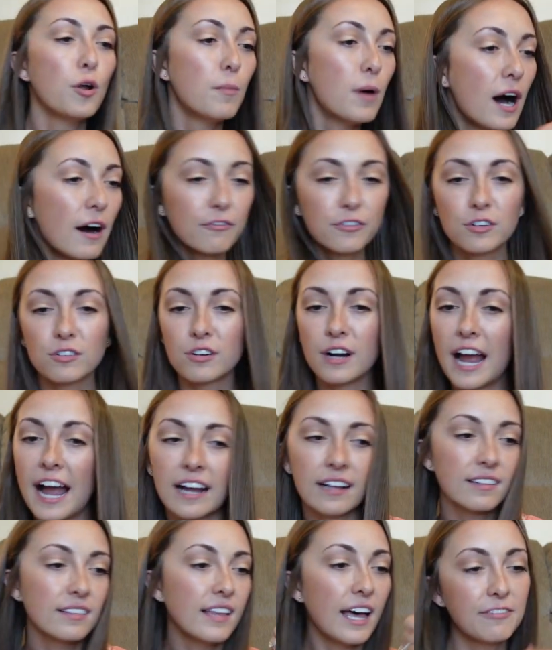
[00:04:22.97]
them off the
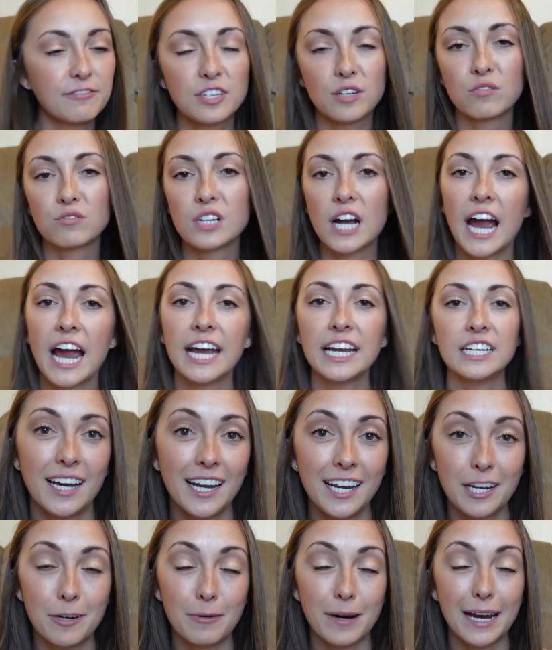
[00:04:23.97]
rack left and right.
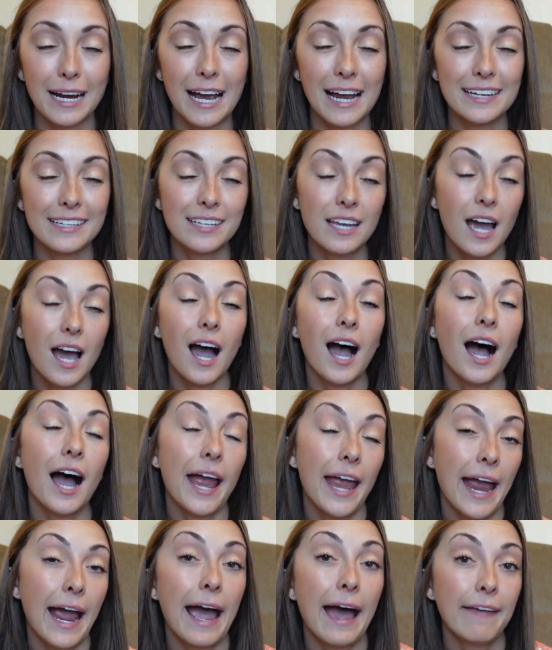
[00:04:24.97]
Anyway, I
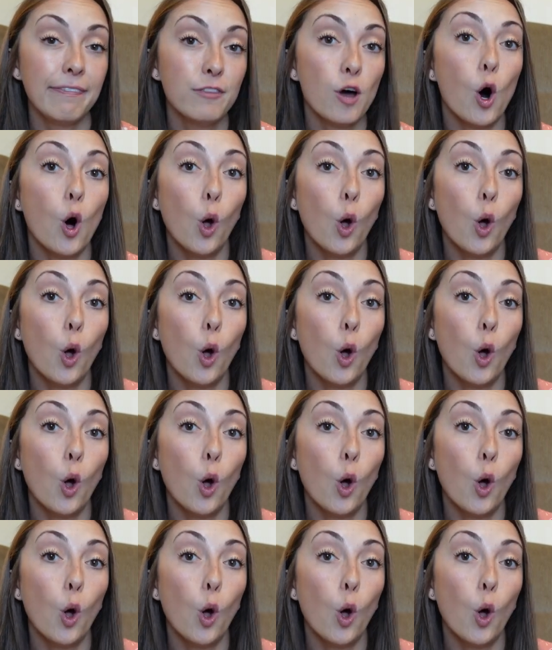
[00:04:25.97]
I had the